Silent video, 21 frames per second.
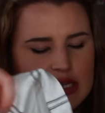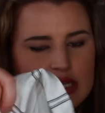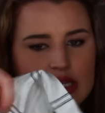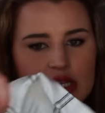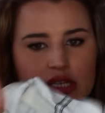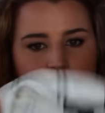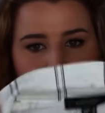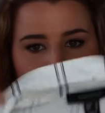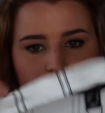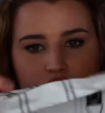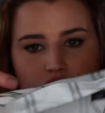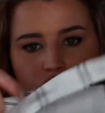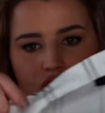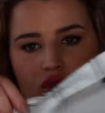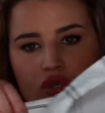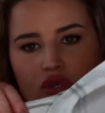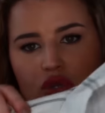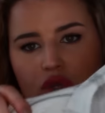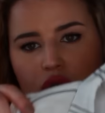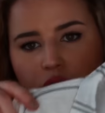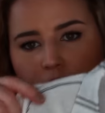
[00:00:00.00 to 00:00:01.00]
It is
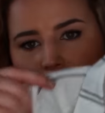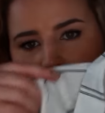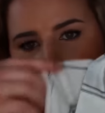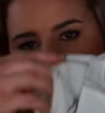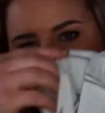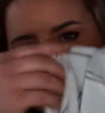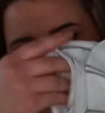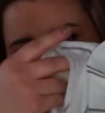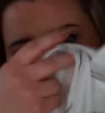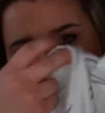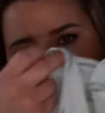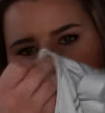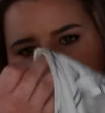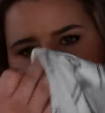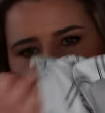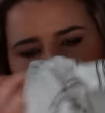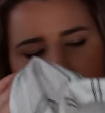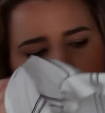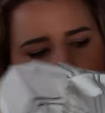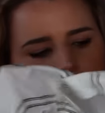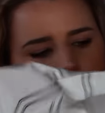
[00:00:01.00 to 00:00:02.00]
super cute. It's
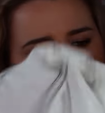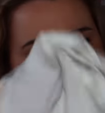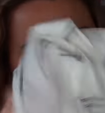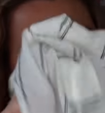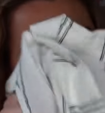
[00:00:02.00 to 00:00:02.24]
going to be hard